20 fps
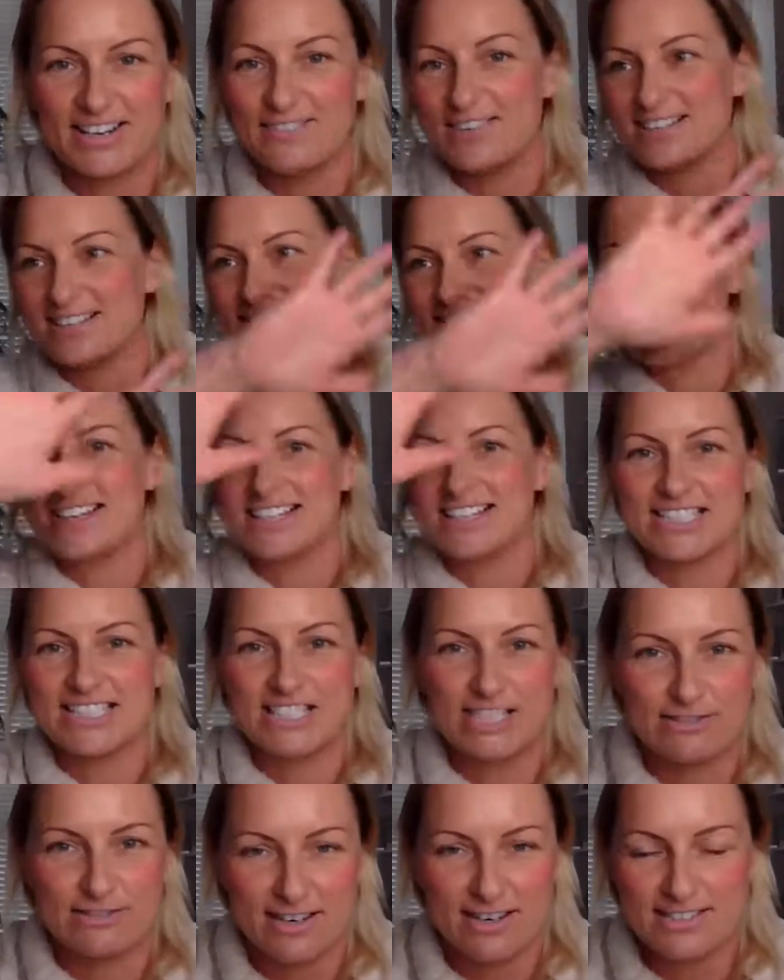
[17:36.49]
You know,
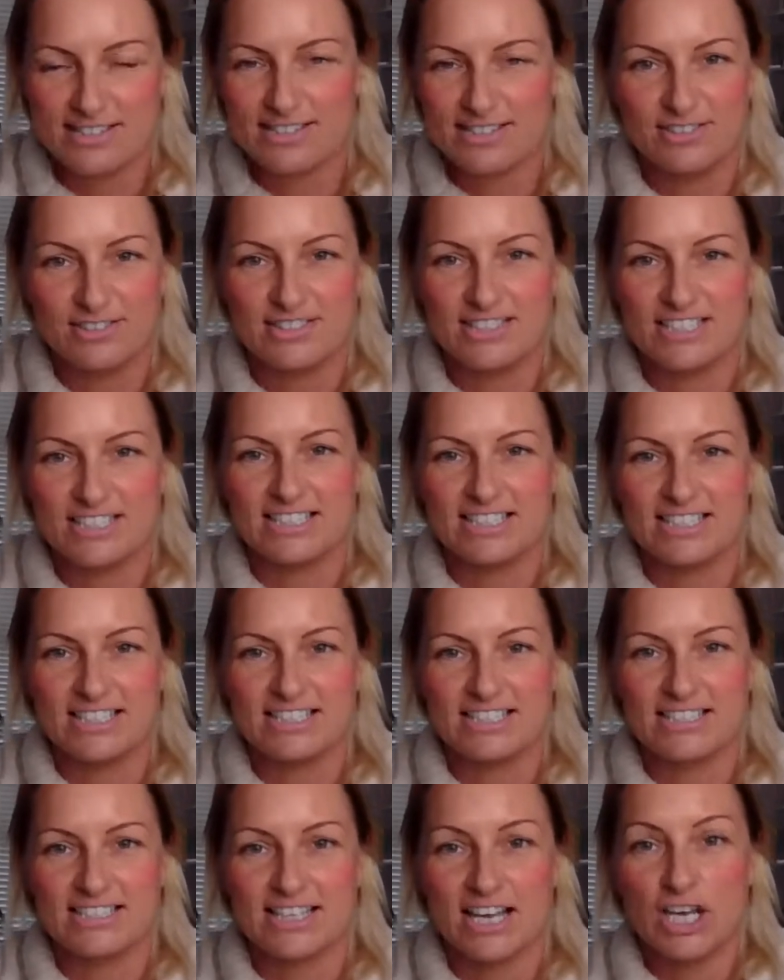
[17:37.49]
anxiety and stress is
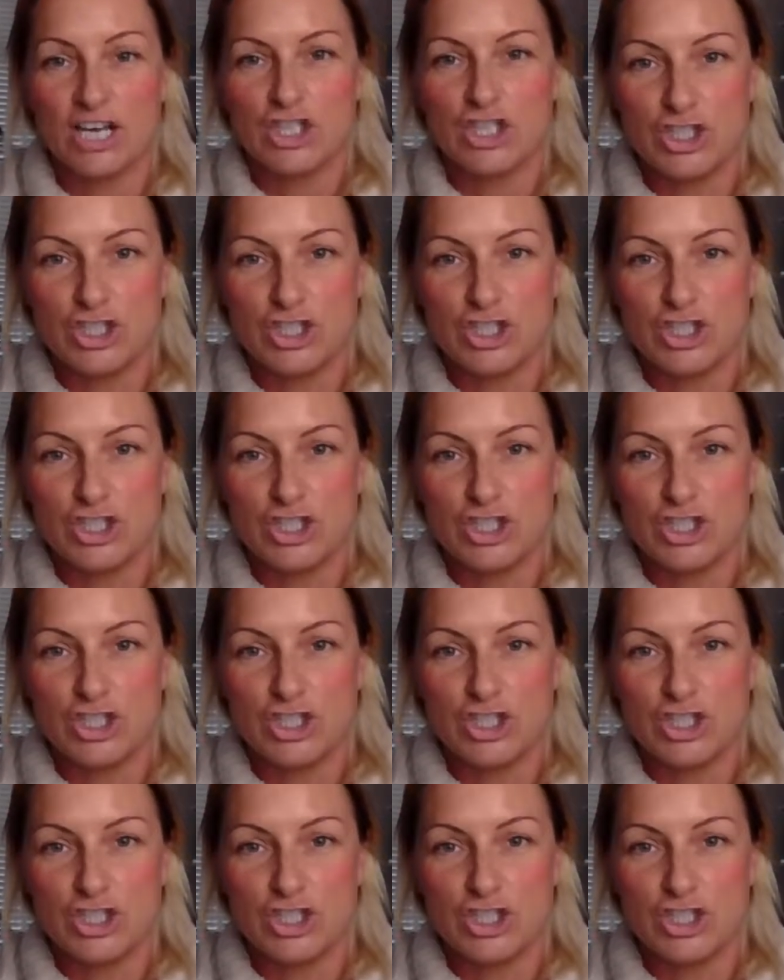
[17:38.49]
contagious